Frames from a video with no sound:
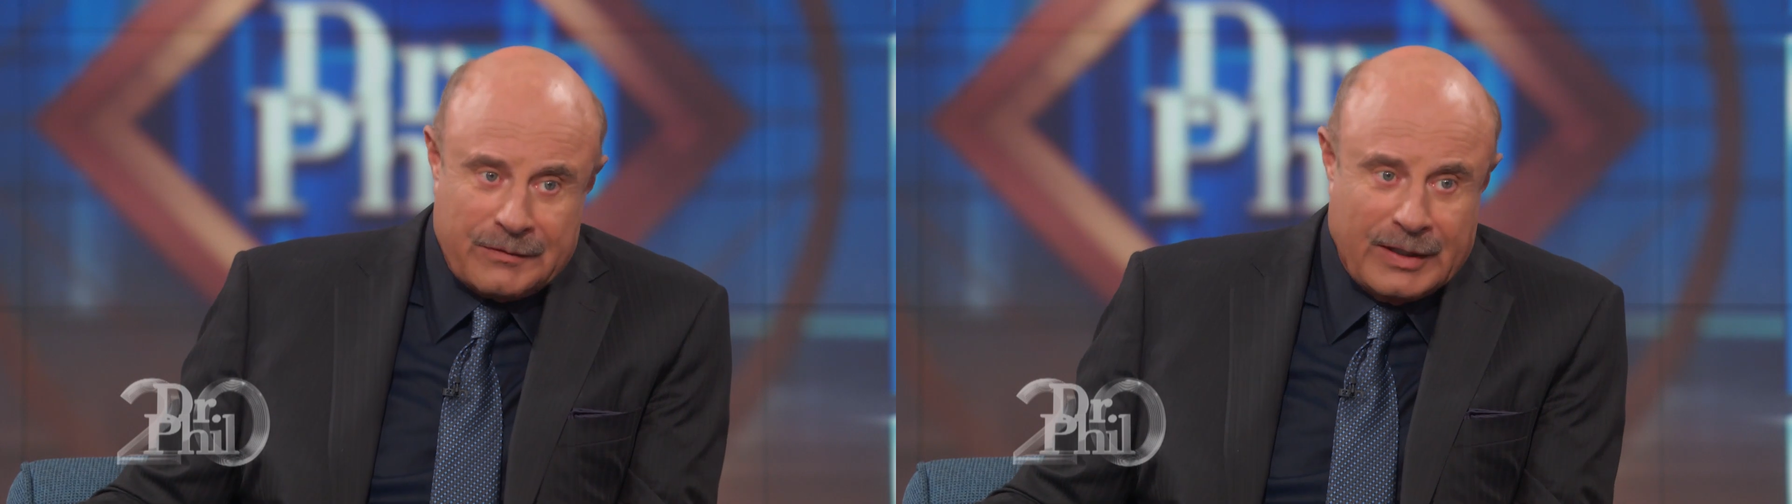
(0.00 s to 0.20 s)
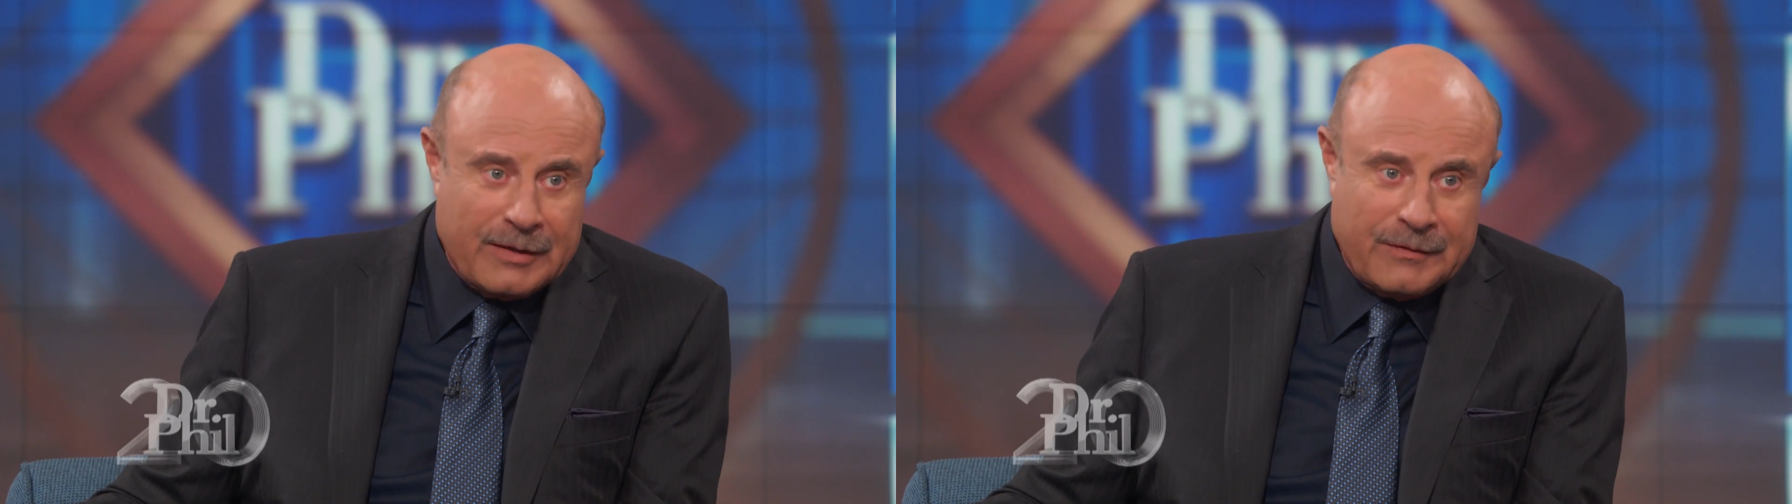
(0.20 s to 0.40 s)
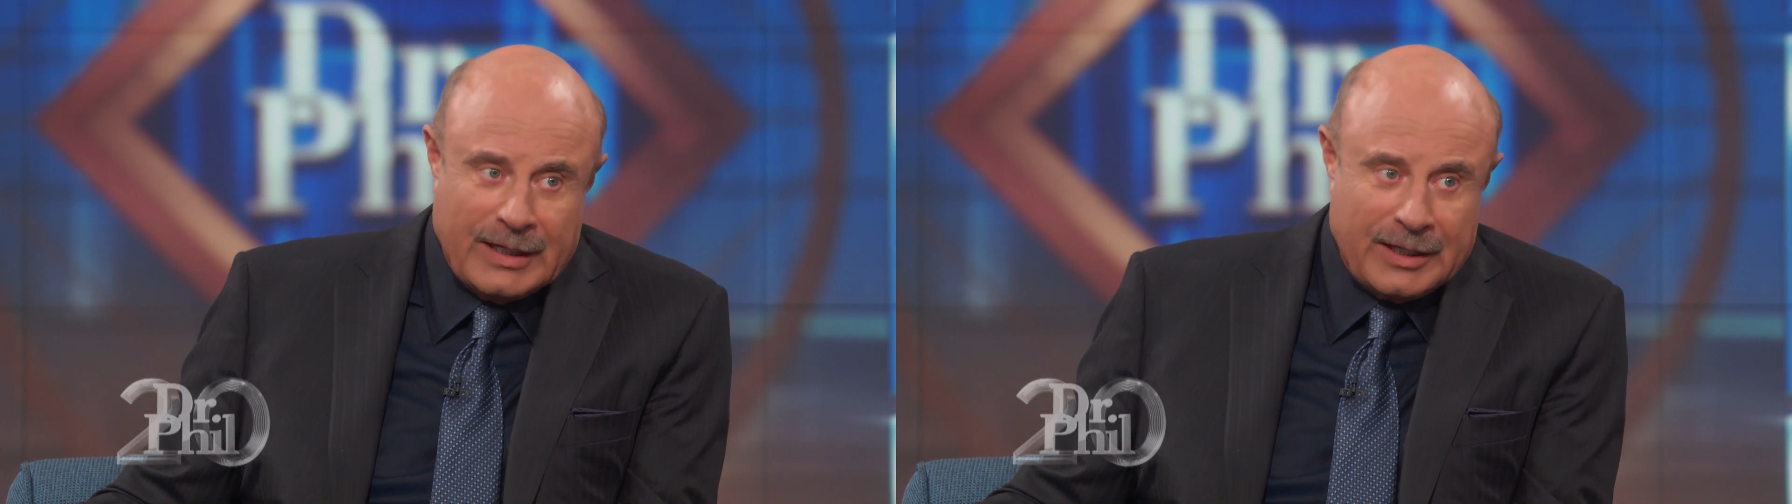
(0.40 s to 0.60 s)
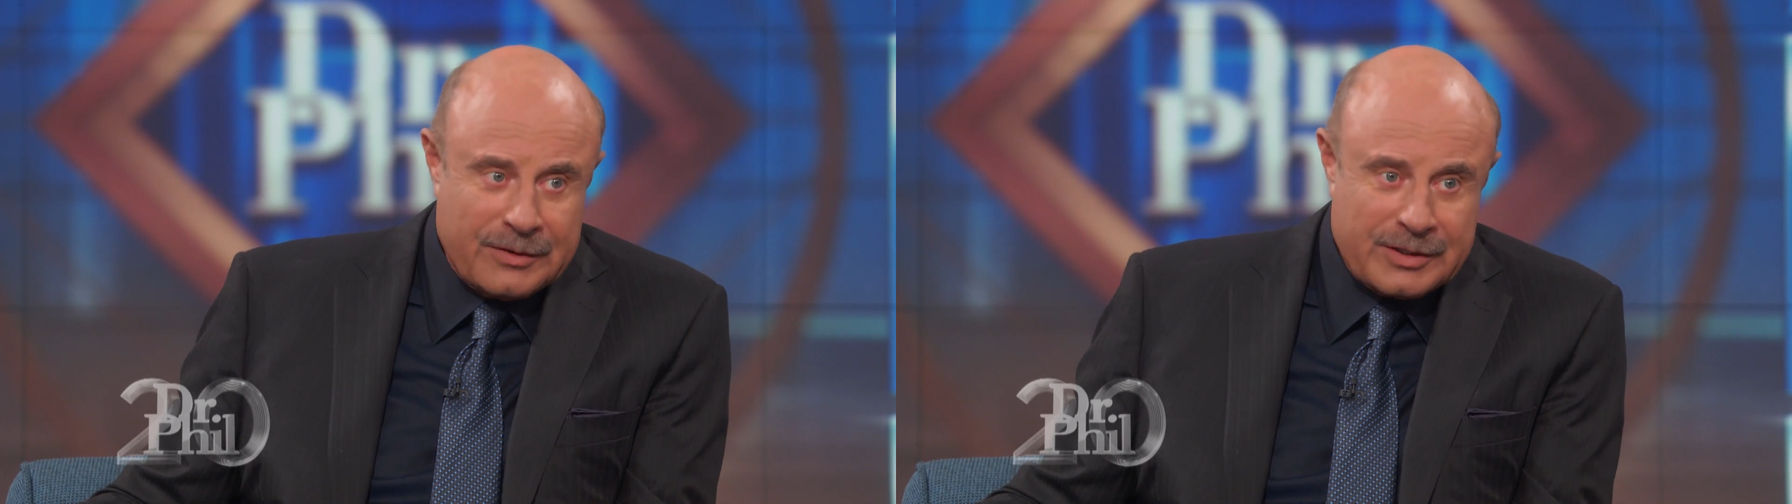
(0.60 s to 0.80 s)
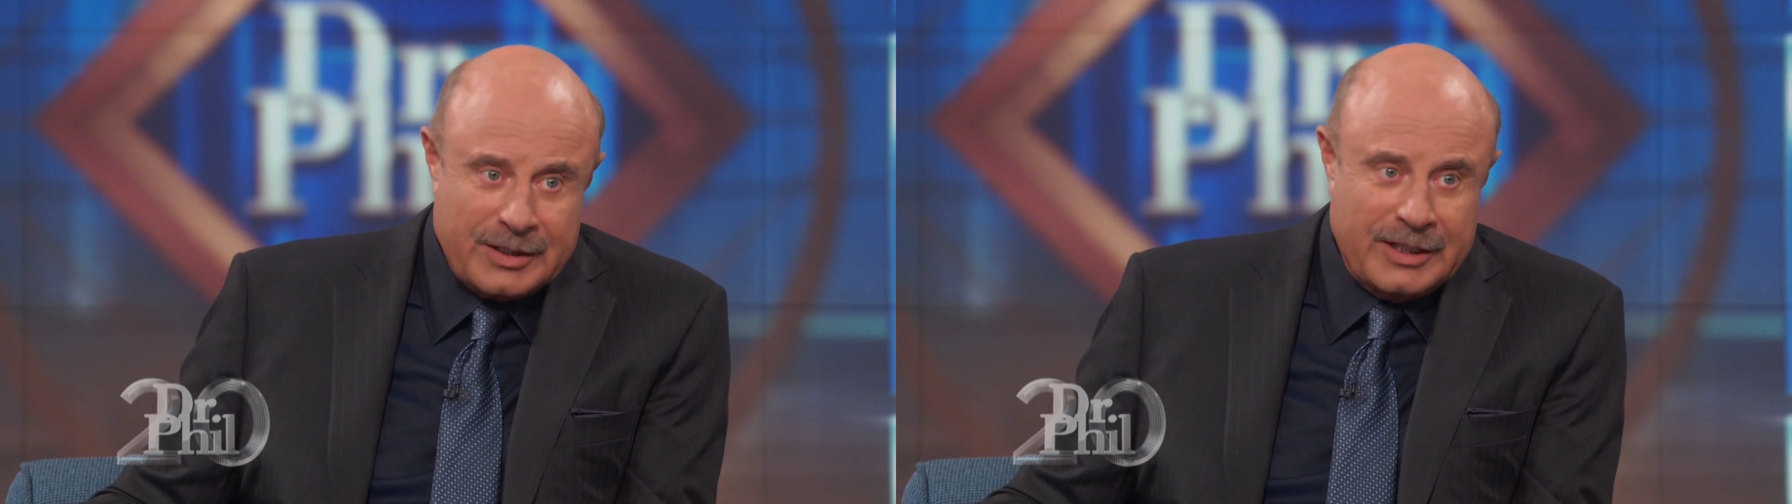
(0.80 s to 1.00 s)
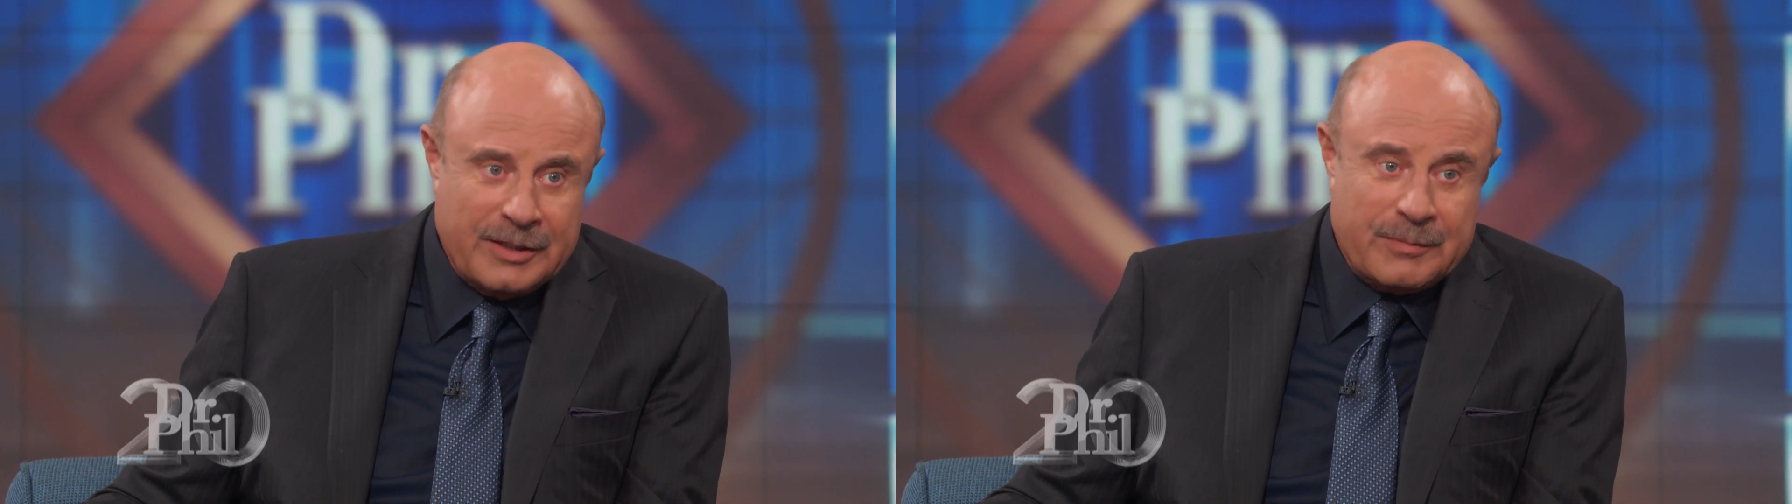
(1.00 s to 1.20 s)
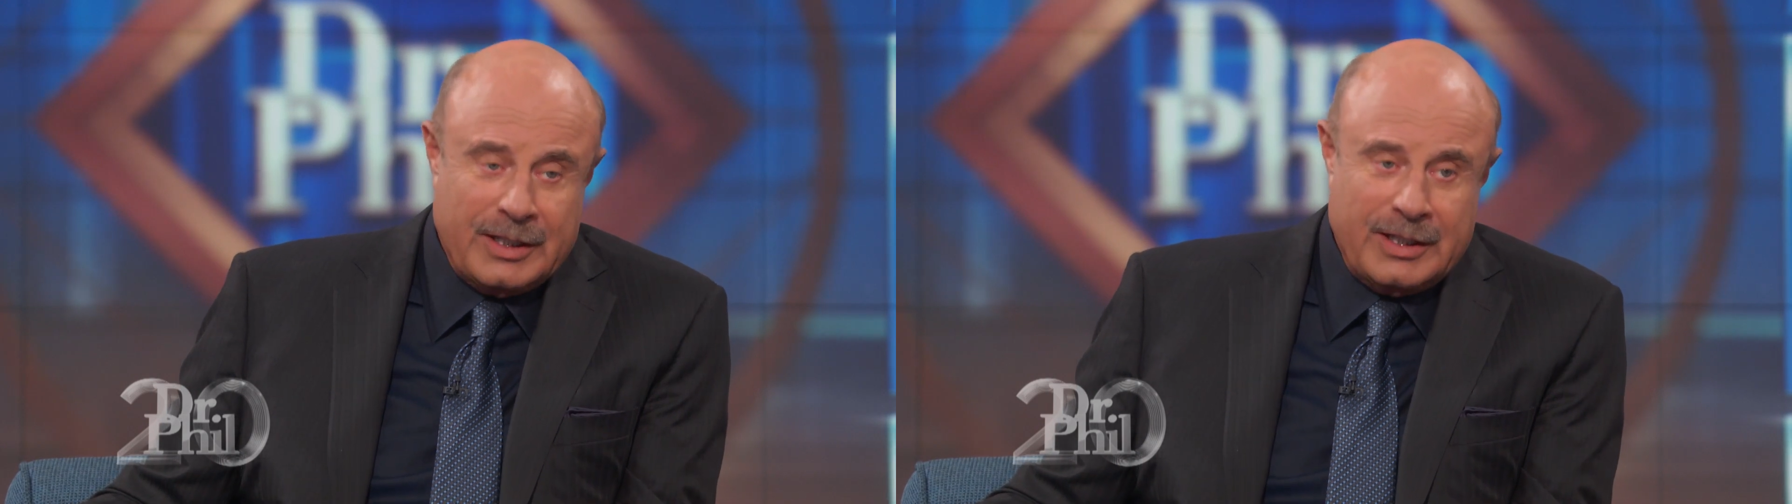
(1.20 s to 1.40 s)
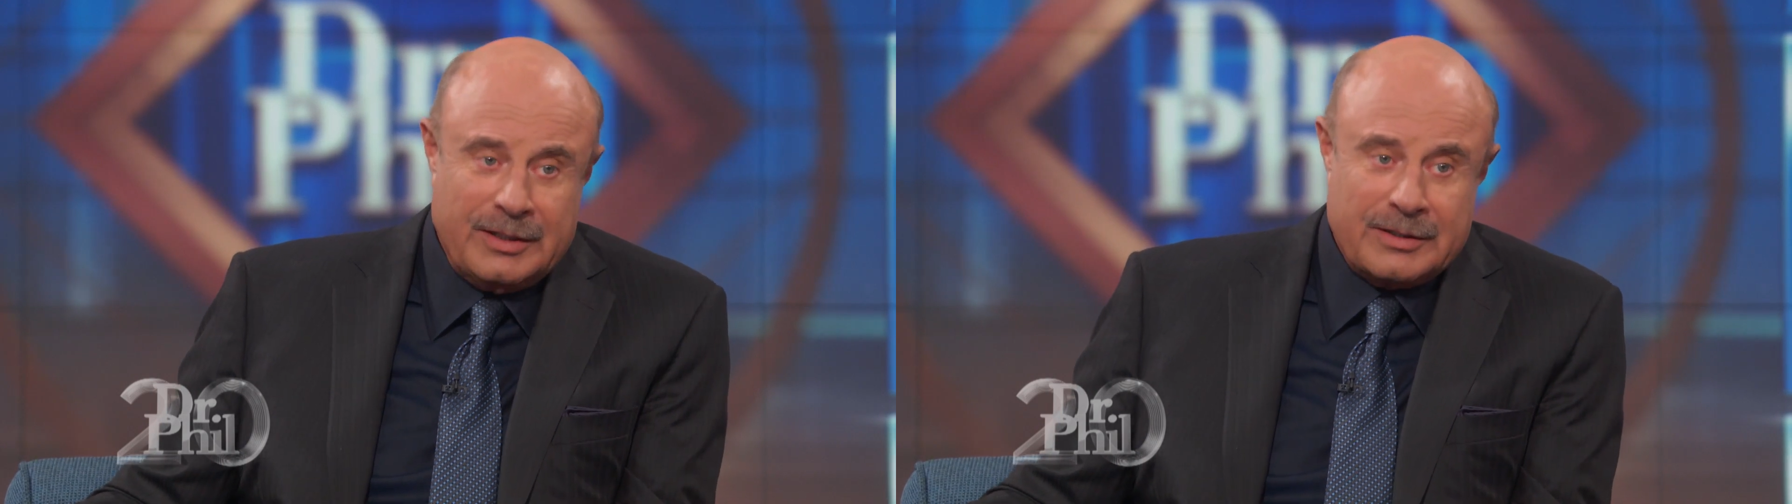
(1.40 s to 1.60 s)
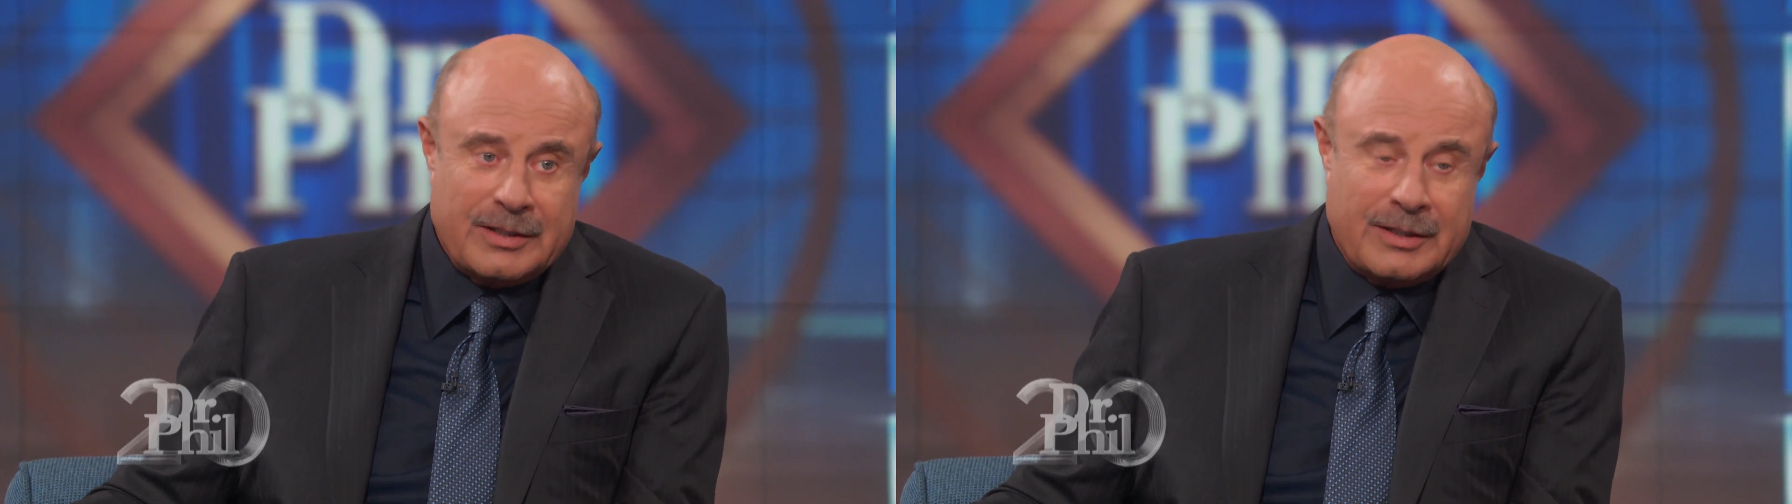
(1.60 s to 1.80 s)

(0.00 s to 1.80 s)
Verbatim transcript: firefighters and EMTs.